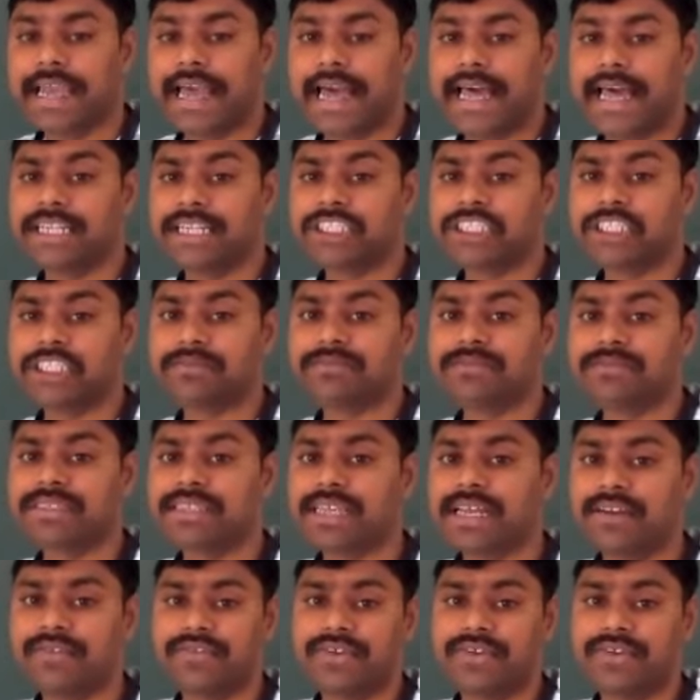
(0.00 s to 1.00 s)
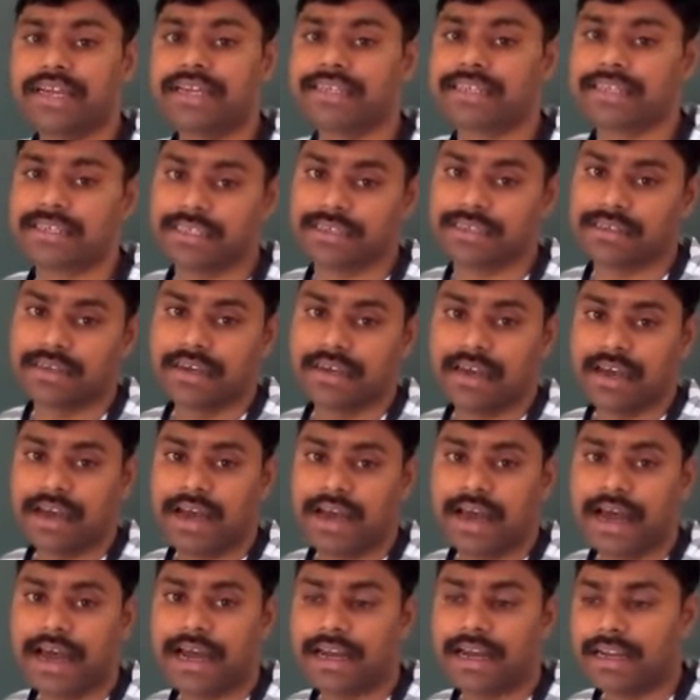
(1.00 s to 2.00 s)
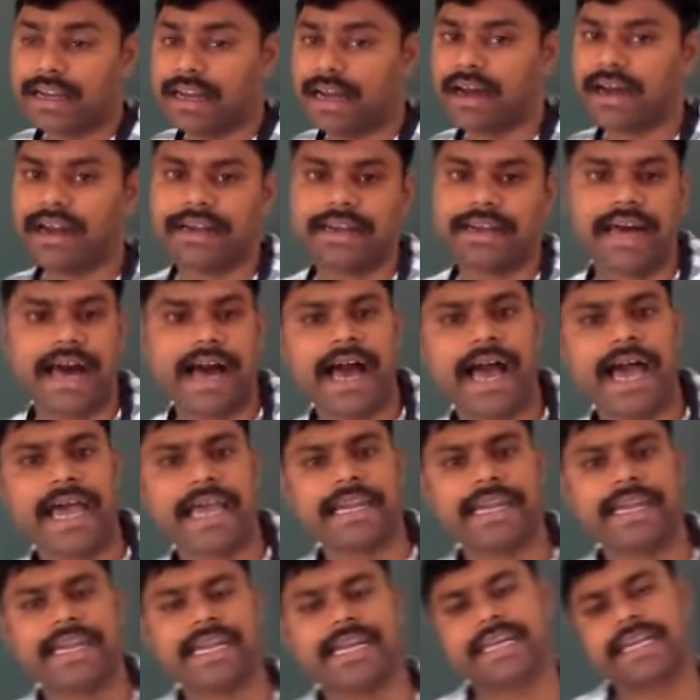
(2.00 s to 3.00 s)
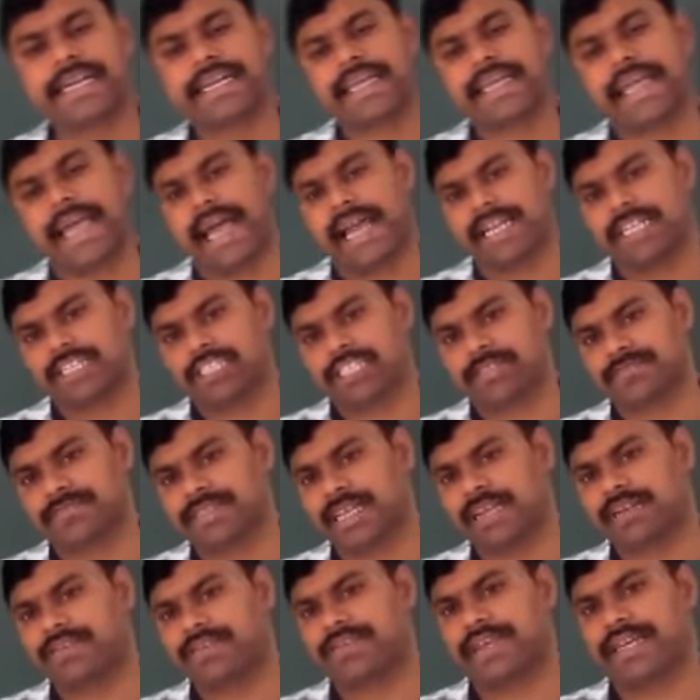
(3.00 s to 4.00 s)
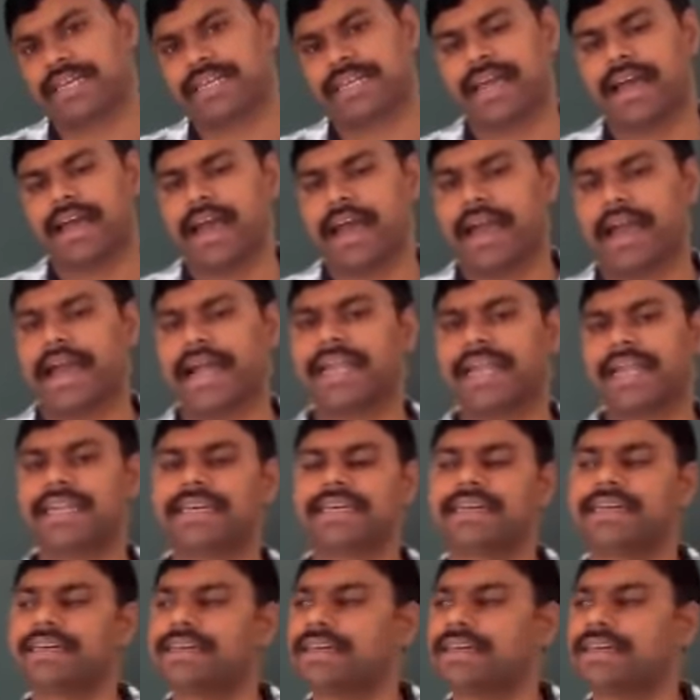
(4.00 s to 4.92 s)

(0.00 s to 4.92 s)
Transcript: calcium sulfate, dehydrated calcium sulfate and